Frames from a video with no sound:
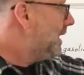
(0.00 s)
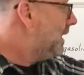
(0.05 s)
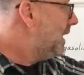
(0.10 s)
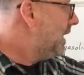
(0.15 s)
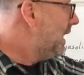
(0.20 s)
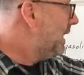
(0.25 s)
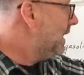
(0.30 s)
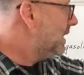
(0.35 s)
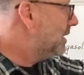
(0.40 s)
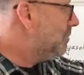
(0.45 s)

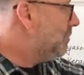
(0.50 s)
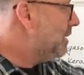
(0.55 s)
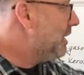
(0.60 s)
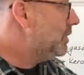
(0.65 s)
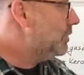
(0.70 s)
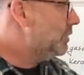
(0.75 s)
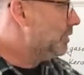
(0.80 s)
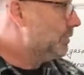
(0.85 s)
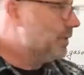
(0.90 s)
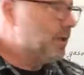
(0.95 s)
it's a
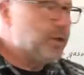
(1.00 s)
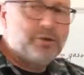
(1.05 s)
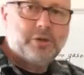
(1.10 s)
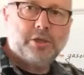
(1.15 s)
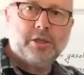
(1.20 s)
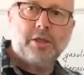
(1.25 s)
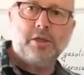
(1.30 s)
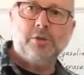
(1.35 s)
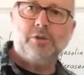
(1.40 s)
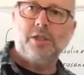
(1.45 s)
mixture of those
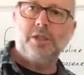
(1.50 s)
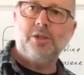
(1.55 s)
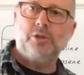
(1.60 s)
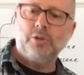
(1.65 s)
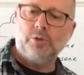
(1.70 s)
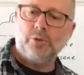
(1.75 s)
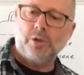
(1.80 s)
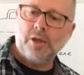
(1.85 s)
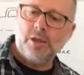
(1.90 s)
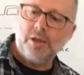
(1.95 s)
that goes into
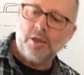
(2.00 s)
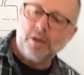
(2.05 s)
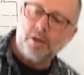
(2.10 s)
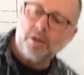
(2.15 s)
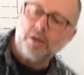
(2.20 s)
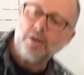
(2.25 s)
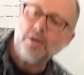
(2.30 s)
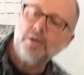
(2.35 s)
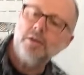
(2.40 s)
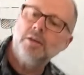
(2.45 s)
your
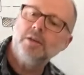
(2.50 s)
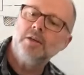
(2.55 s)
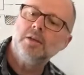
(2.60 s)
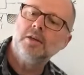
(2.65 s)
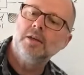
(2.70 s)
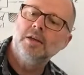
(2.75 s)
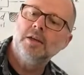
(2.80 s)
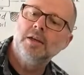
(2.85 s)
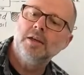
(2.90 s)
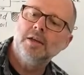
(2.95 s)
car.
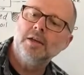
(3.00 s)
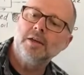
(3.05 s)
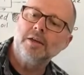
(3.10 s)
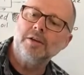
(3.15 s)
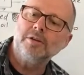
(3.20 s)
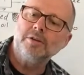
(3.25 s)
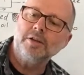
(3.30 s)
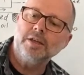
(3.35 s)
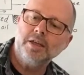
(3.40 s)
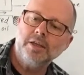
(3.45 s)

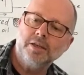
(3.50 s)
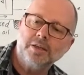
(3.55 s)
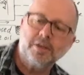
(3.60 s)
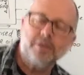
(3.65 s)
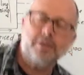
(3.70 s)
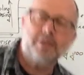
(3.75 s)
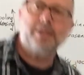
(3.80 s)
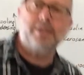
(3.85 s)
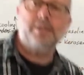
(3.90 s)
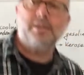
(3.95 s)
Going on here, it's okay, it's